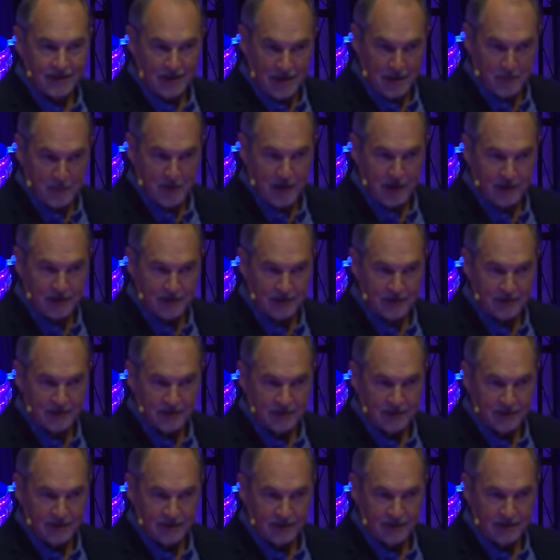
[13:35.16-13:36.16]
Amen.
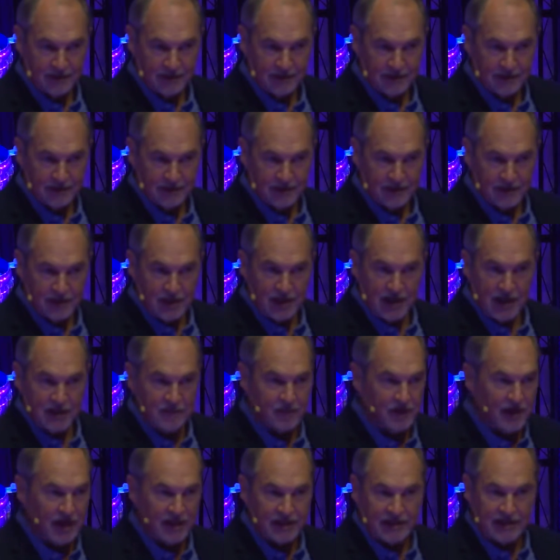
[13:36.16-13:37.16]
They're
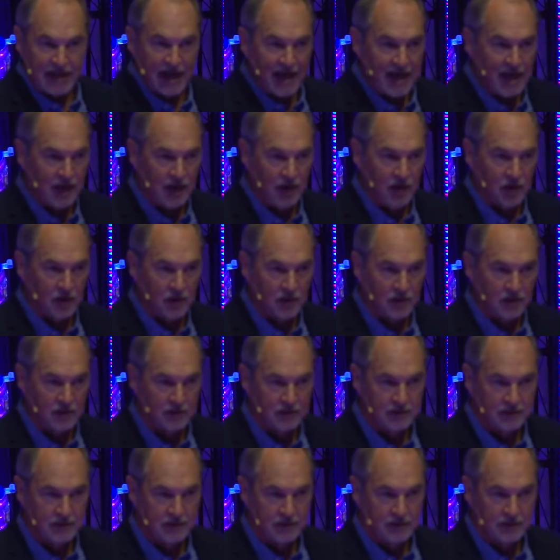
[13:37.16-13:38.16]
having a dialogue,
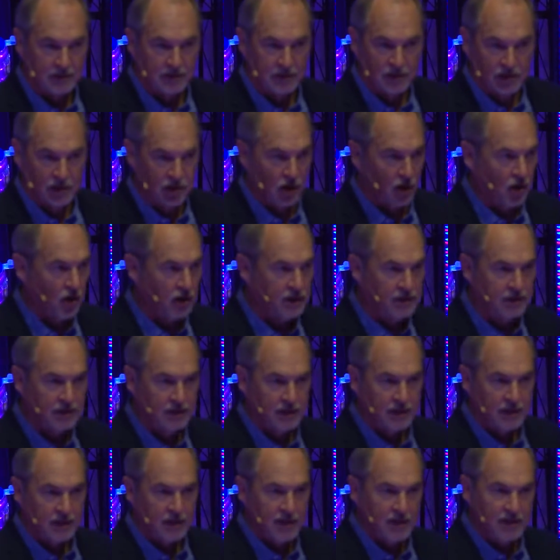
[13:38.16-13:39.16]
God
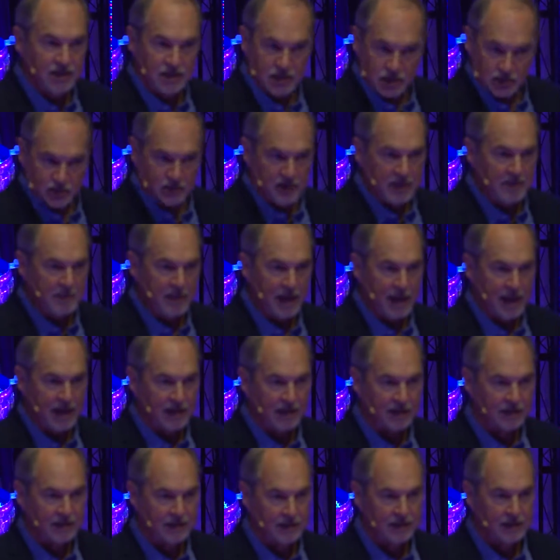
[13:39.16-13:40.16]
and the tree
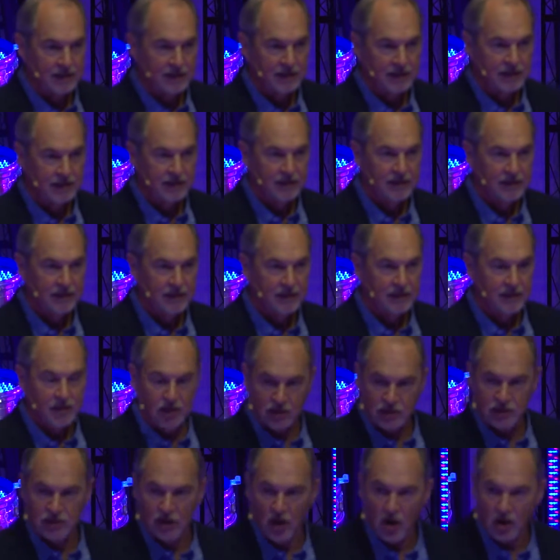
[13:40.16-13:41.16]
man.
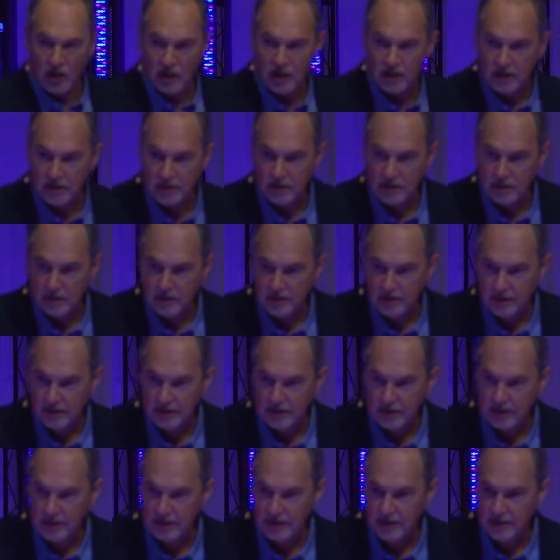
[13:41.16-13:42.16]
They're talking.
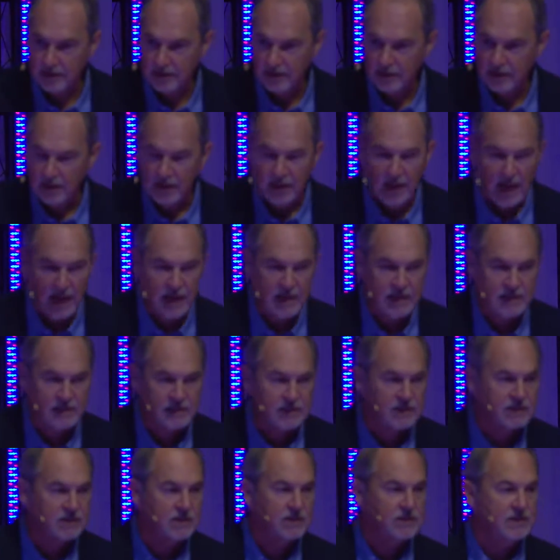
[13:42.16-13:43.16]
And he
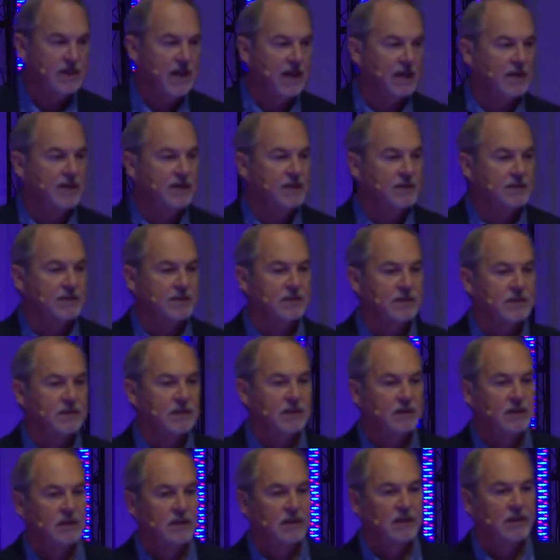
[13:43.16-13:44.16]
says to Zacchaeus,
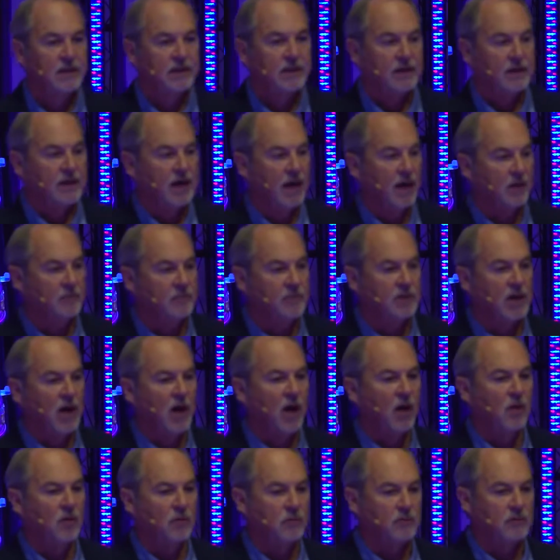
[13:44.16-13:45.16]
Come
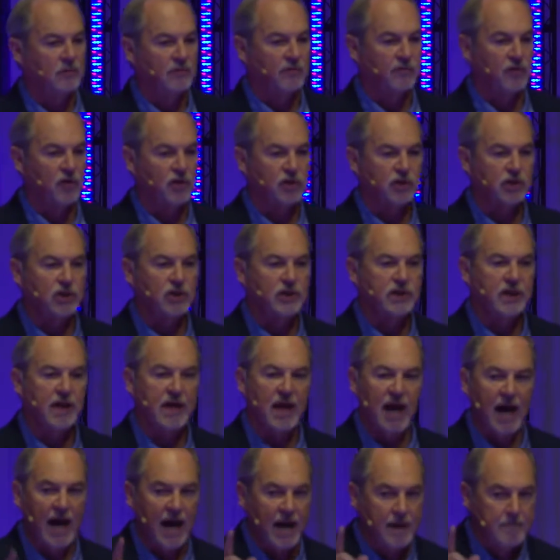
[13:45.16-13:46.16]
down, for
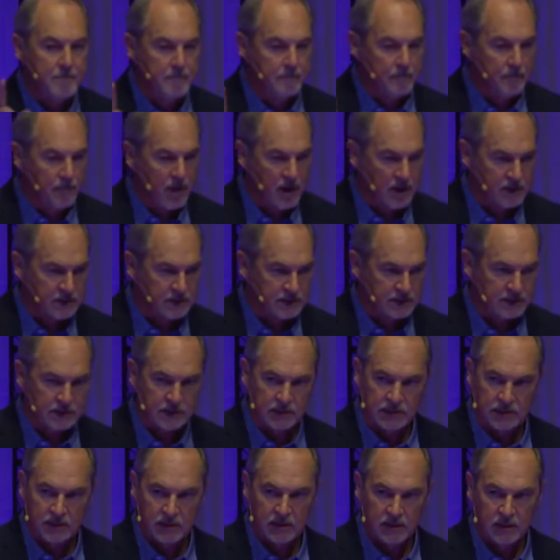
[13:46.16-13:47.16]
today I
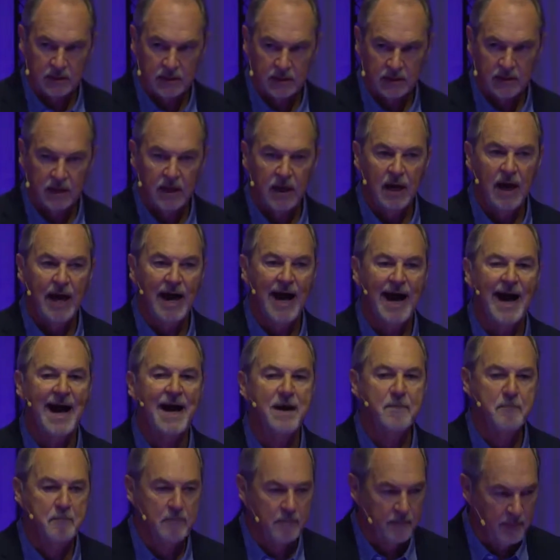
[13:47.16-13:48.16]
must,
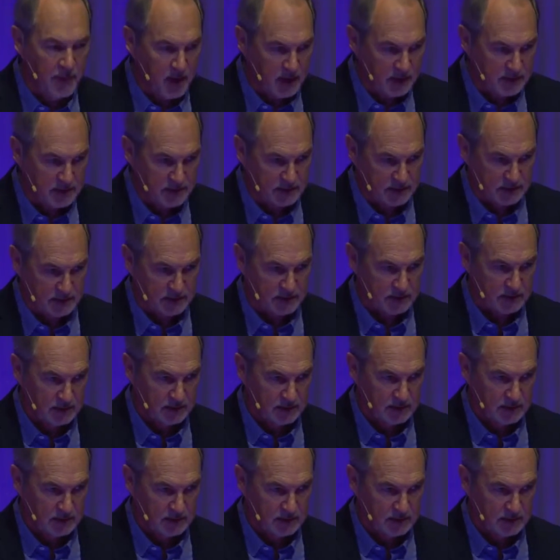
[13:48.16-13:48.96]
I must